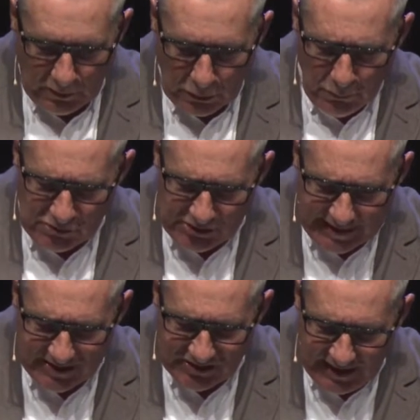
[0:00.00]
You see,
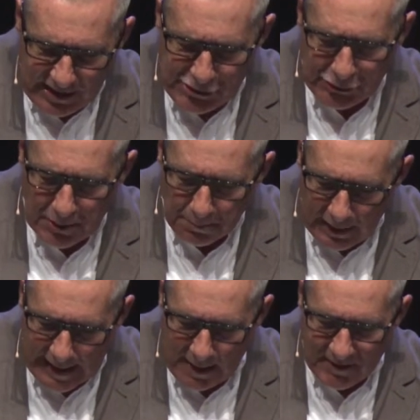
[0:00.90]
it's easier to
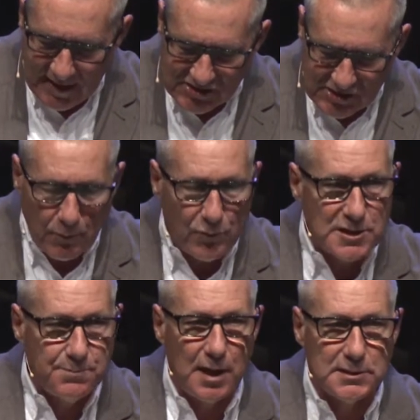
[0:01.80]
blame than accept
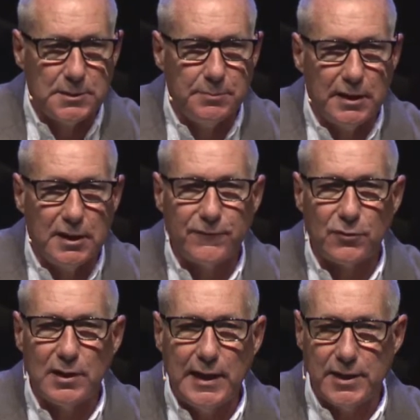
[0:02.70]
responsibility for
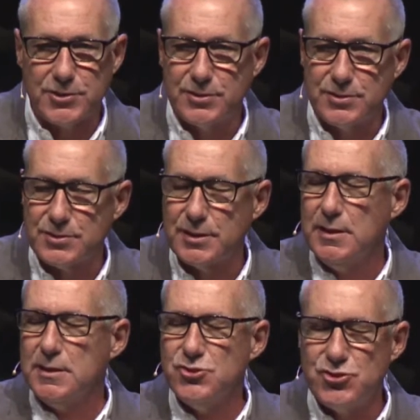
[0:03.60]
our actions.
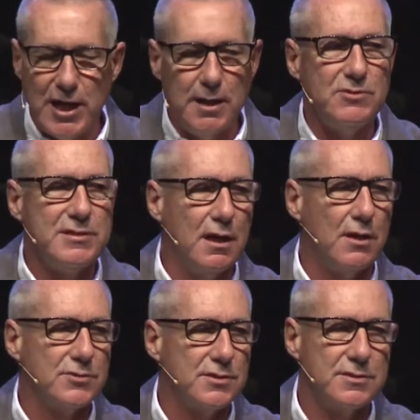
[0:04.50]
James
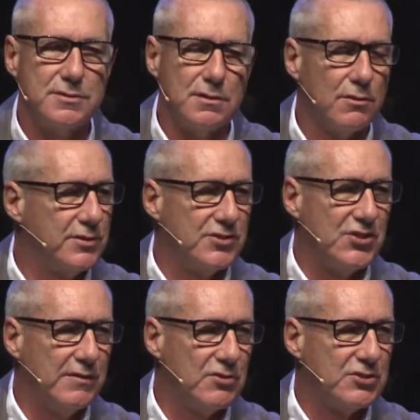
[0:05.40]
tells us don't
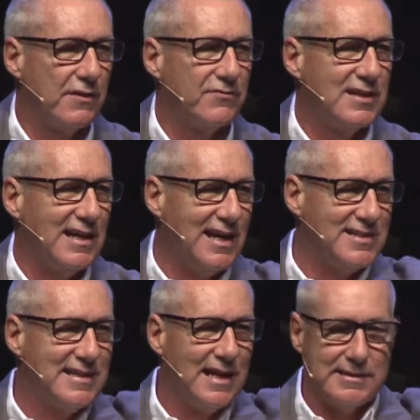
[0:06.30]
deceive yourself.
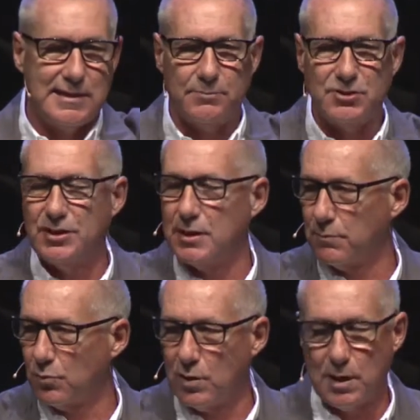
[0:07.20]
God's not tempting you,
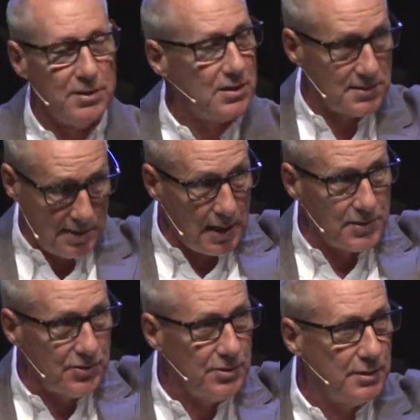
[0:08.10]
number one, because
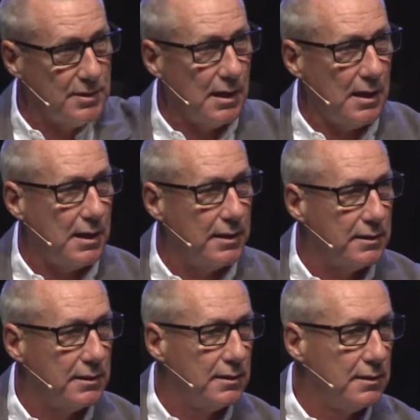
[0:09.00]
God's a good God.
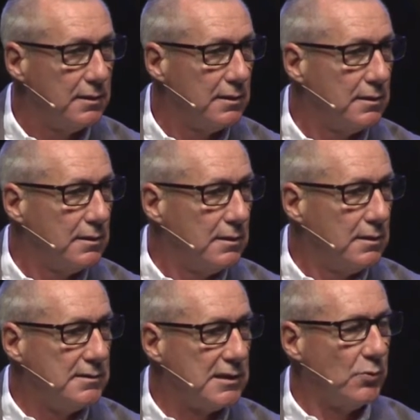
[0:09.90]

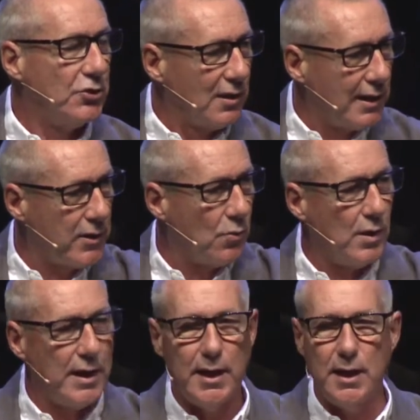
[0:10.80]
He says, when you're led
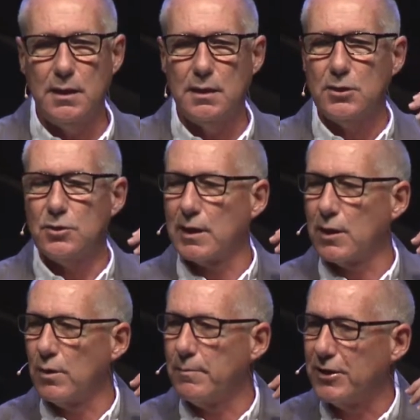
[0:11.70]
away, you're led
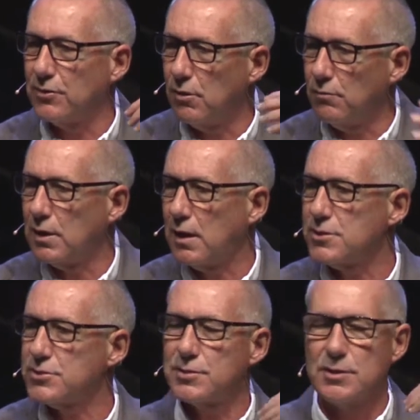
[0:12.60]
away by your own lust,